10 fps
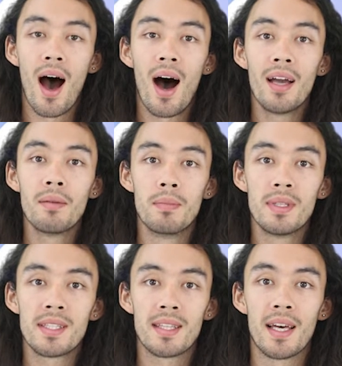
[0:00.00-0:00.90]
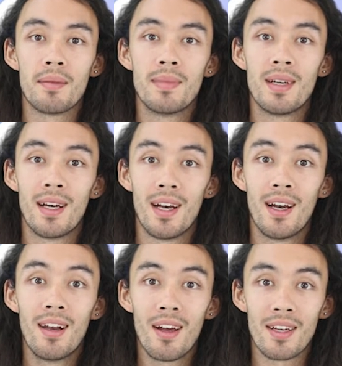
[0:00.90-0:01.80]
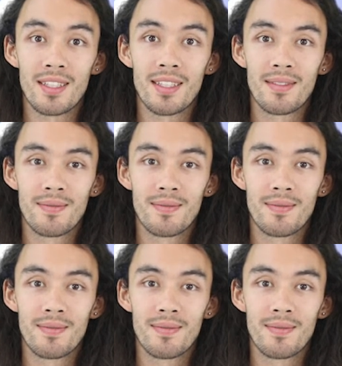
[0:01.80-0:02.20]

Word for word: I miss them a lot.